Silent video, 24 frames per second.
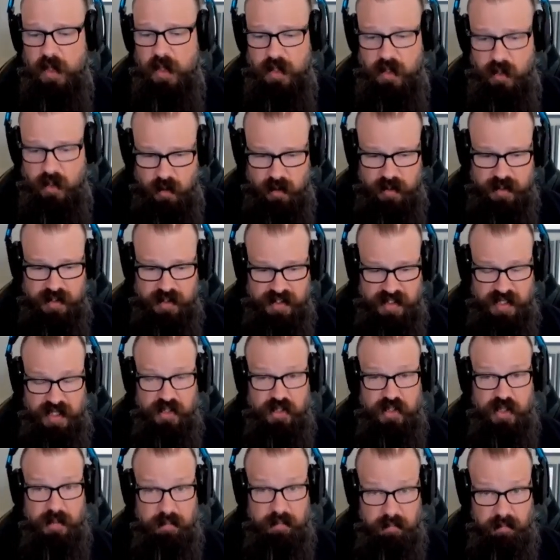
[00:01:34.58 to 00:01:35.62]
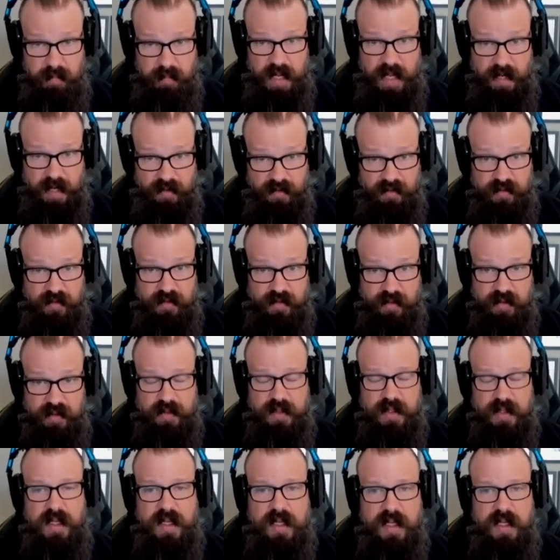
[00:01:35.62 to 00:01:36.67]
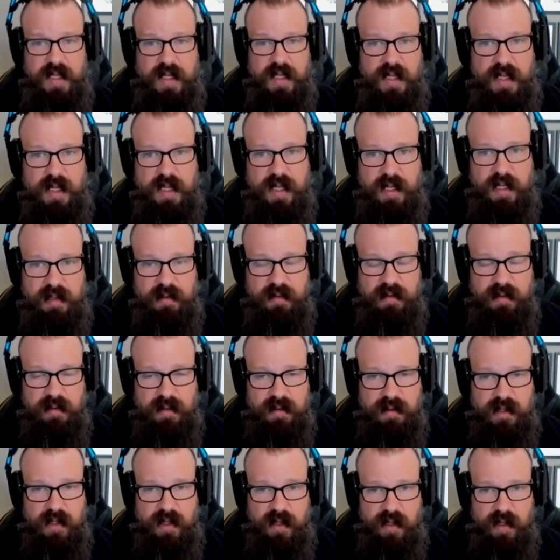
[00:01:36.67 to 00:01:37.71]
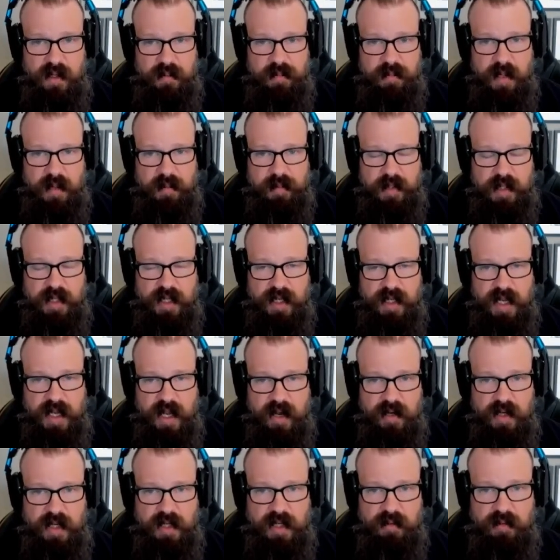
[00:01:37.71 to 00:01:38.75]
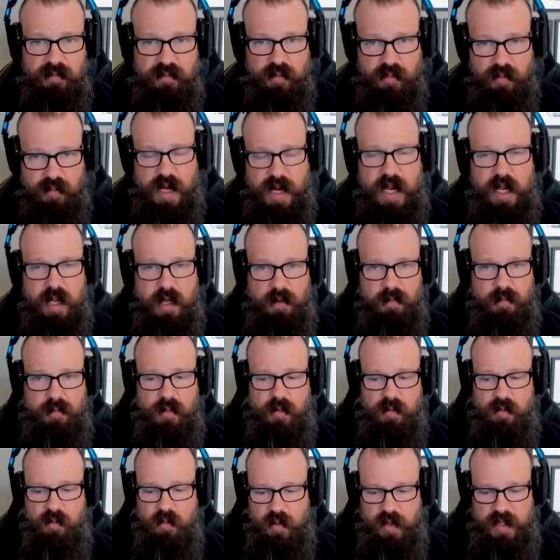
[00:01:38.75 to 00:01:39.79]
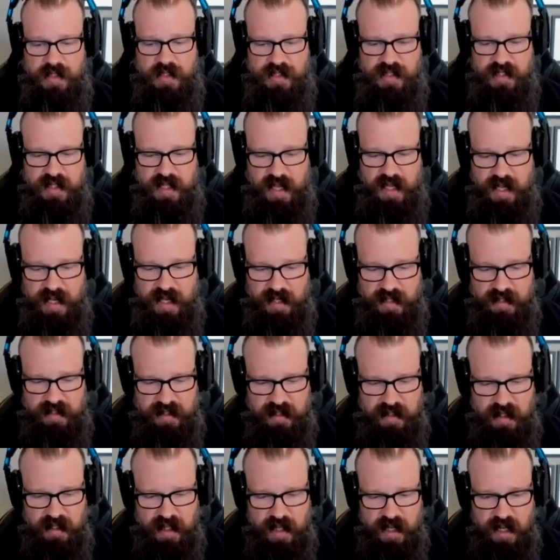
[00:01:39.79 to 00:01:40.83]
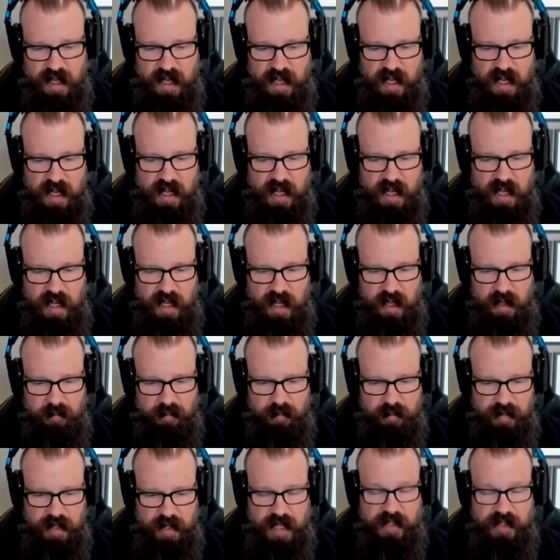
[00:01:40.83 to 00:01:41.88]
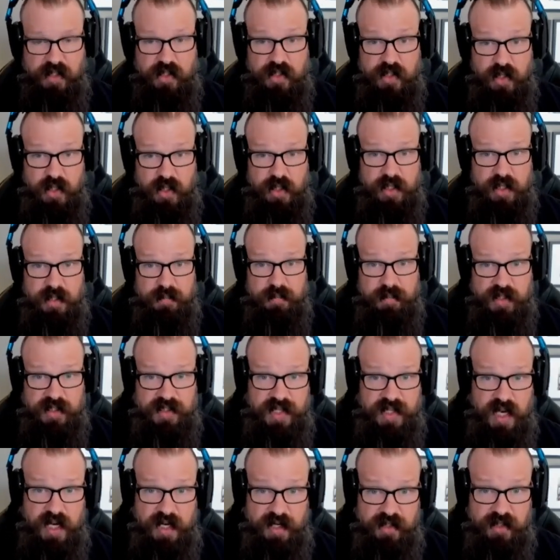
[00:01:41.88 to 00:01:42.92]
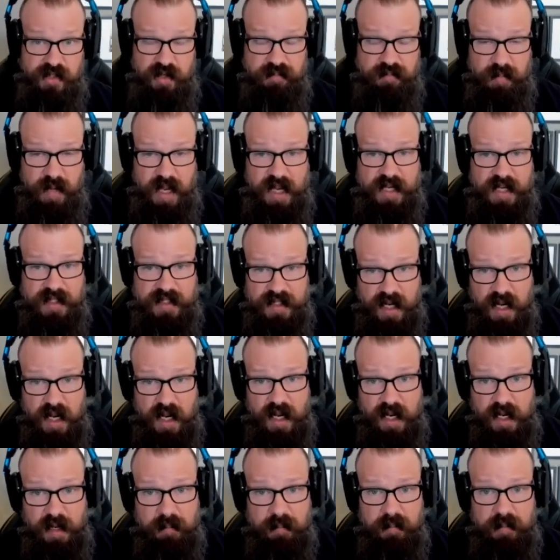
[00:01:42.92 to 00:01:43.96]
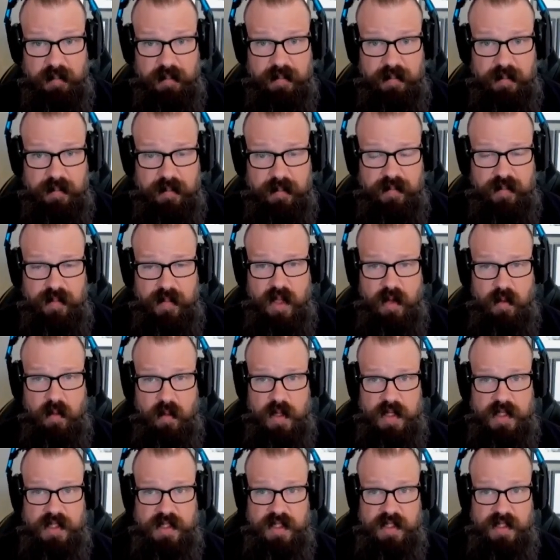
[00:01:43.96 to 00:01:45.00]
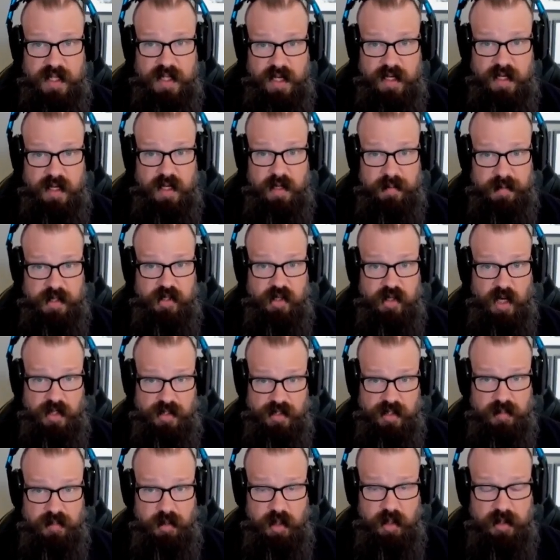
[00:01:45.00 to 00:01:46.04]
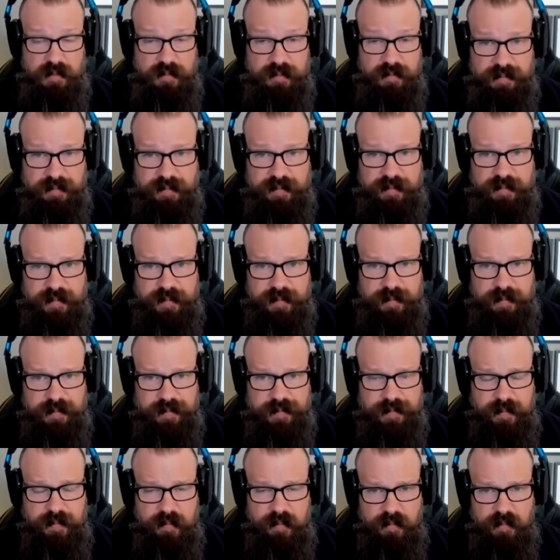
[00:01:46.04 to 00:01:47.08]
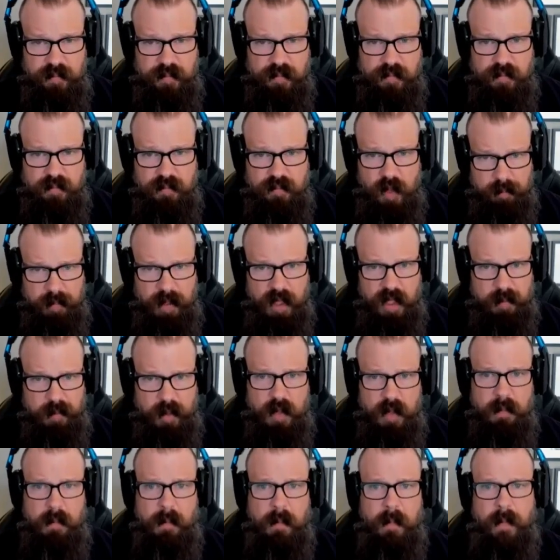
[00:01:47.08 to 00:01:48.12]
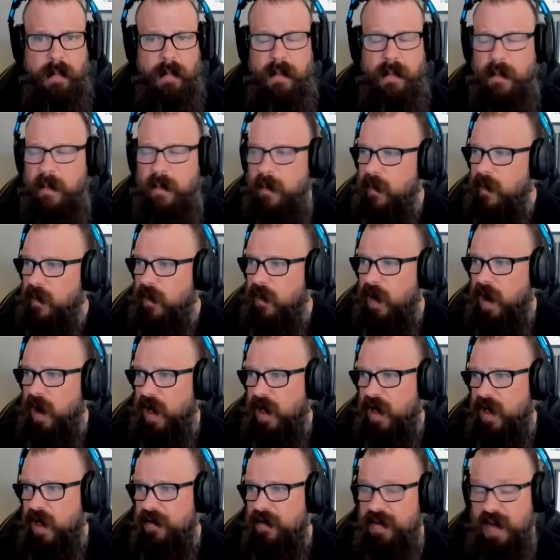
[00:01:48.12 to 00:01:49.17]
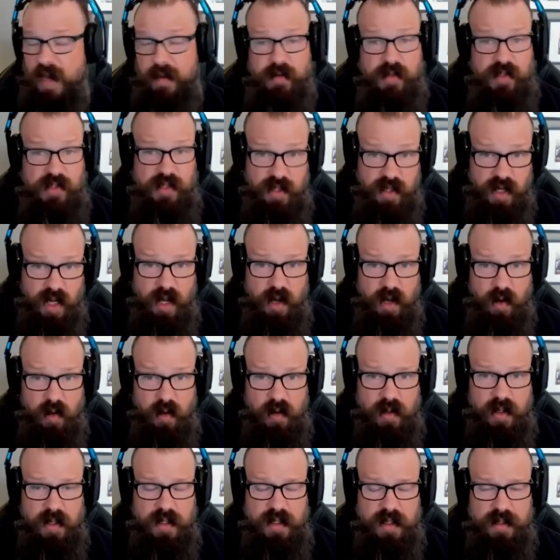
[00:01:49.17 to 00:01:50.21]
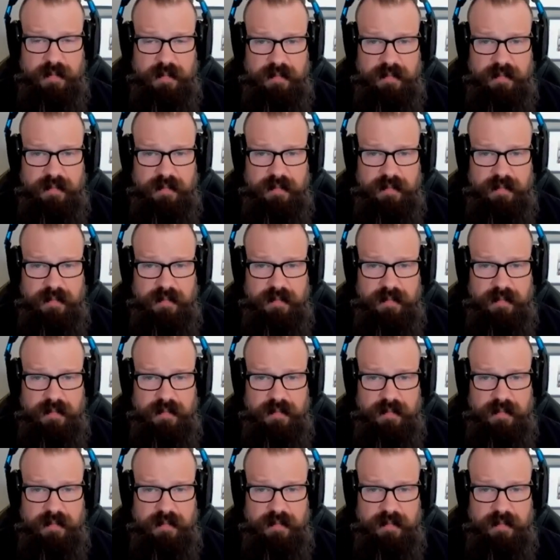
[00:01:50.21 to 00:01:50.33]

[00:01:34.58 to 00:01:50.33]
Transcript: what utilization meant in, the public accounting realm was that a certain percentage of my time was intended to be chargeable, billable. And if I was low